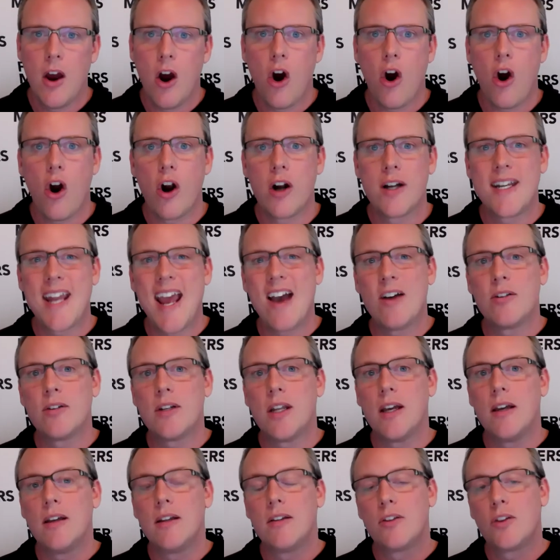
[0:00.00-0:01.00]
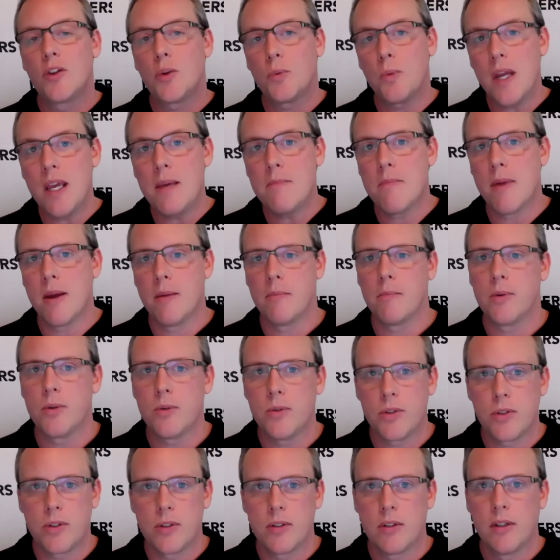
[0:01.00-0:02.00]
are down to 3
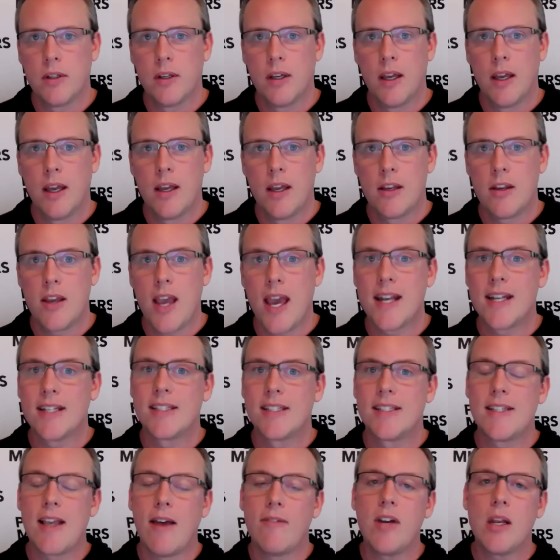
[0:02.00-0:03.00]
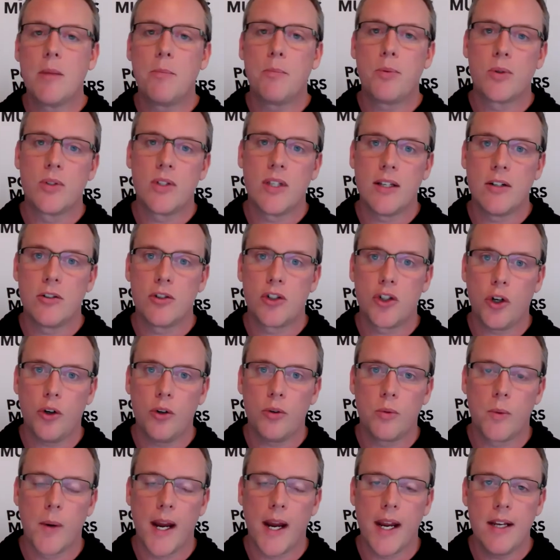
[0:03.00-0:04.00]
members, you had a 70% churn
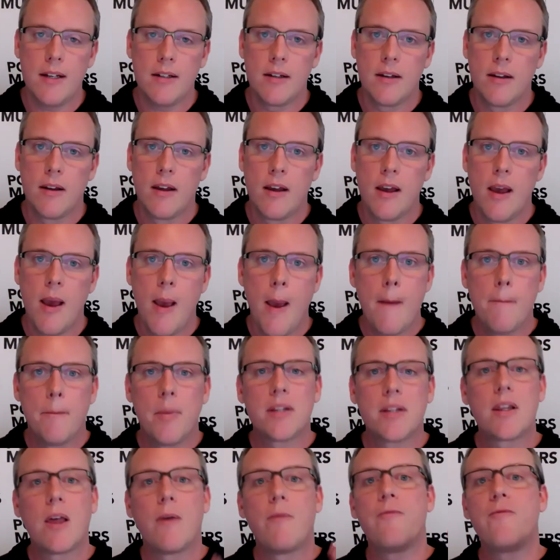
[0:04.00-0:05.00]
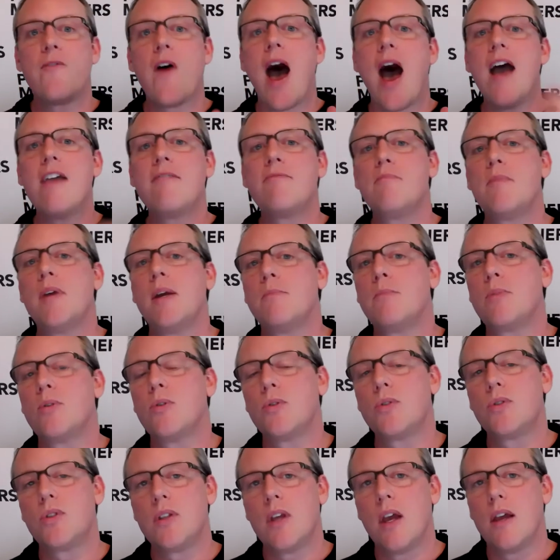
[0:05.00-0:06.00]
rate, but the 5
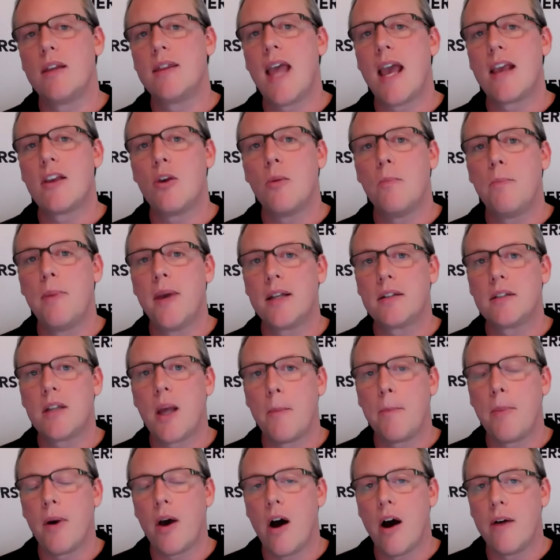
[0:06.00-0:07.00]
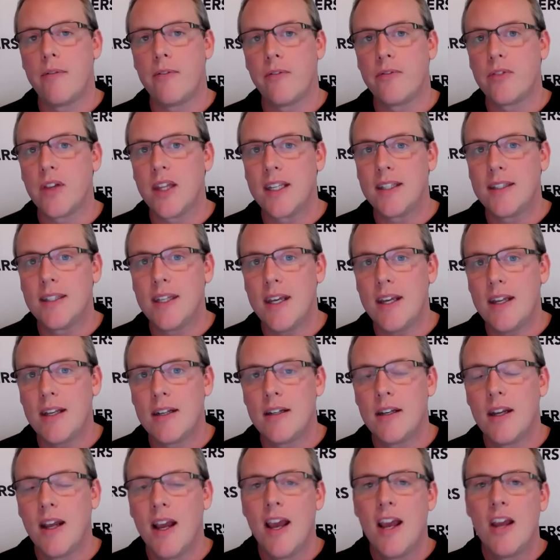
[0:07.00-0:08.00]
members that you picked up off of LinkedIn,
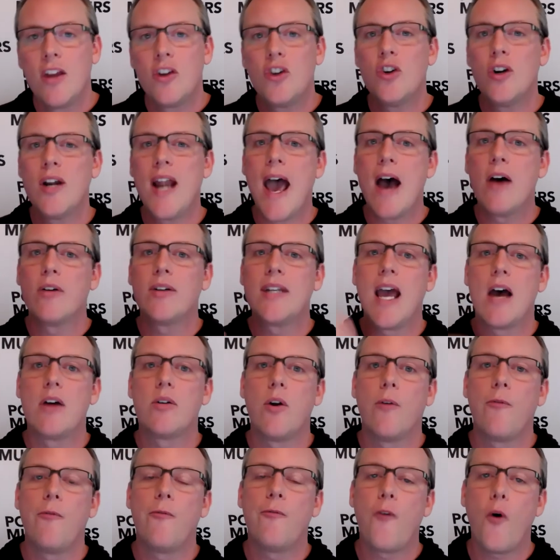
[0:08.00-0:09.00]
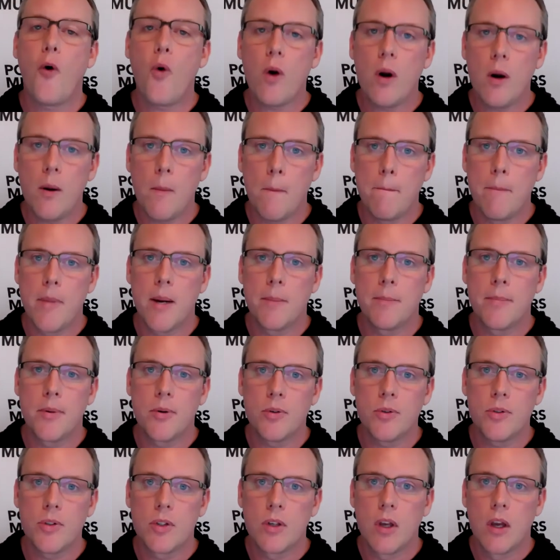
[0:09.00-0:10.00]
you're now down to 4
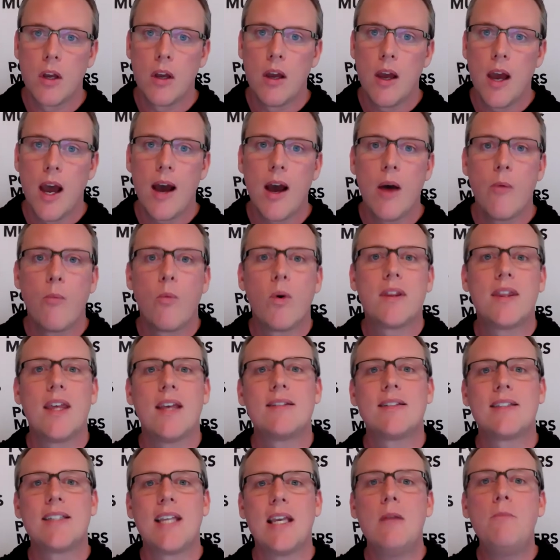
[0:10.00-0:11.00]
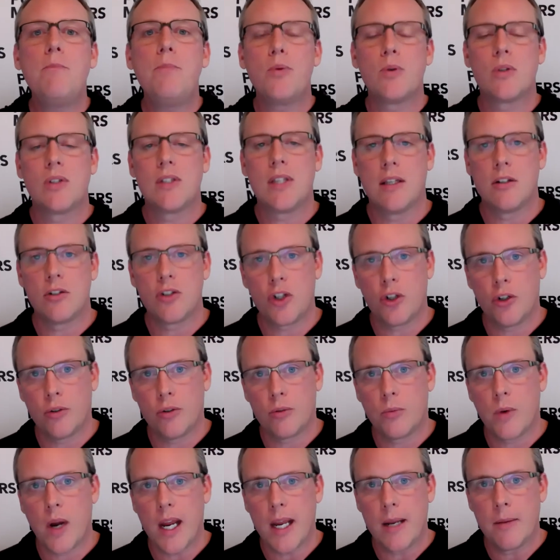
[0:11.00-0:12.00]
members with a 10% churn
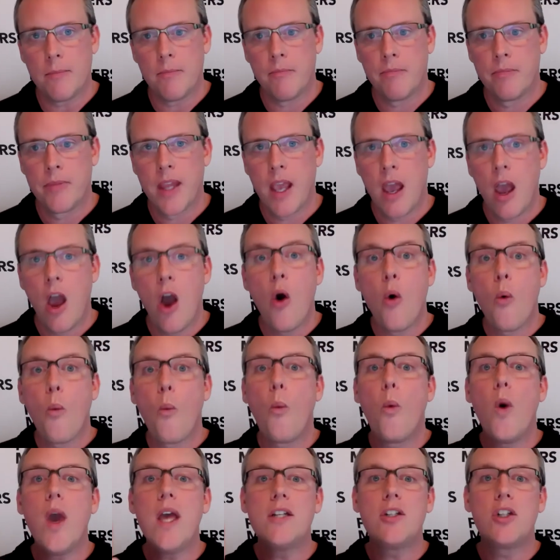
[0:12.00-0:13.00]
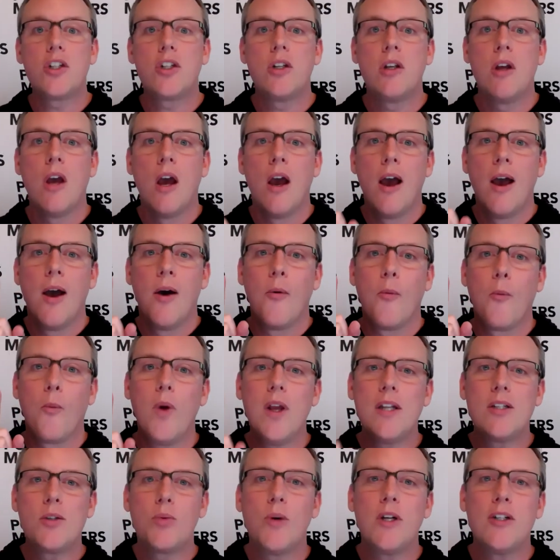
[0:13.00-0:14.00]
rate. Which
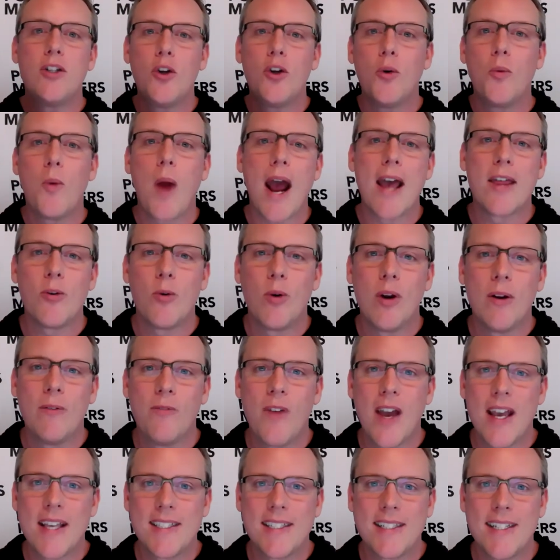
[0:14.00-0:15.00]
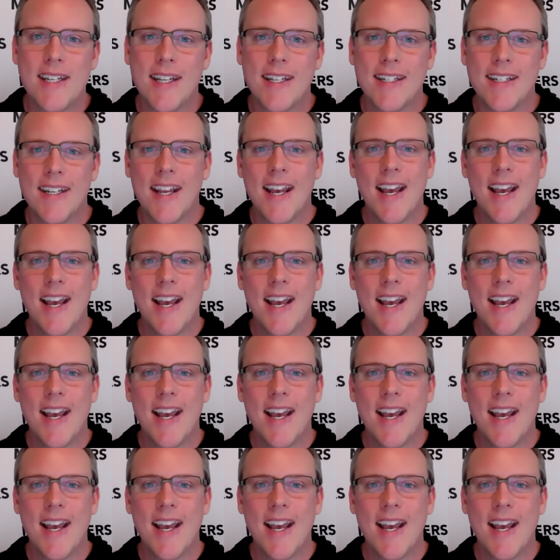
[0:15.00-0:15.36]
would you rather invest in,